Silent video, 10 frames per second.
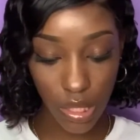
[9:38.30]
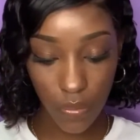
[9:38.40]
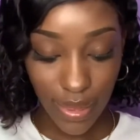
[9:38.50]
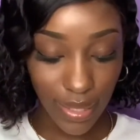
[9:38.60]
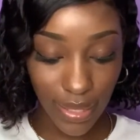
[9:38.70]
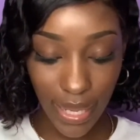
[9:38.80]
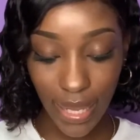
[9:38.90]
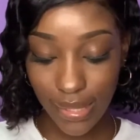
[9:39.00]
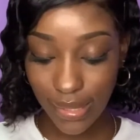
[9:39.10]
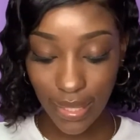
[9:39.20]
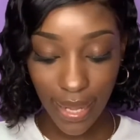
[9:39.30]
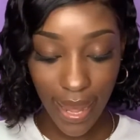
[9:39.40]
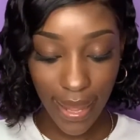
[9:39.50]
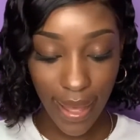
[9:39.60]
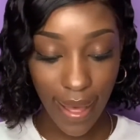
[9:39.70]
The next thing I
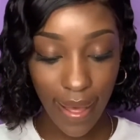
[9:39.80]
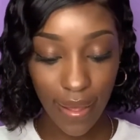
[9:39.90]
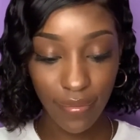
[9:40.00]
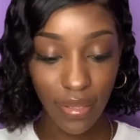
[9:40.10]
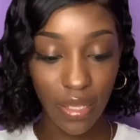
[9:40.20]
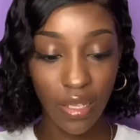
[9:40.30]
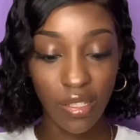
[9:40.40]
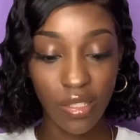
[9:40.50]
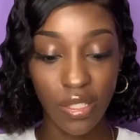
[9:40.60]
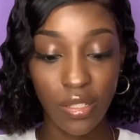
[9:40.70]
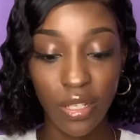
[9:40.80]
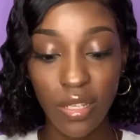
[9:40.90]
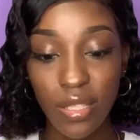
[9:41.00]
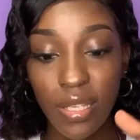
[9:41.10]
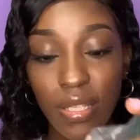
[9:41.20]
have is
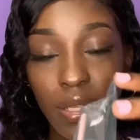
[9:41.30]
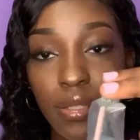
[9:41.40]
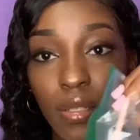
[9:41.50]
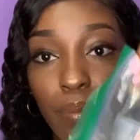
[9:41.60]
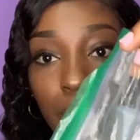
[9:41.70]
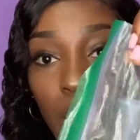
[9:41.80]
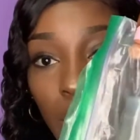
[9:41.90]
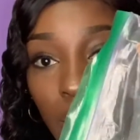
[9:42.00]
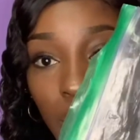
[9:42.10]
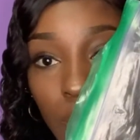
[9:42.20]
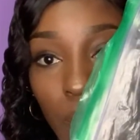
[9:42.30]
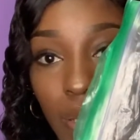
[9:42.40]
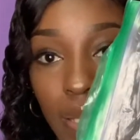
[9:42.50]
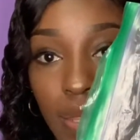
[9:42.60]
just this little pocket with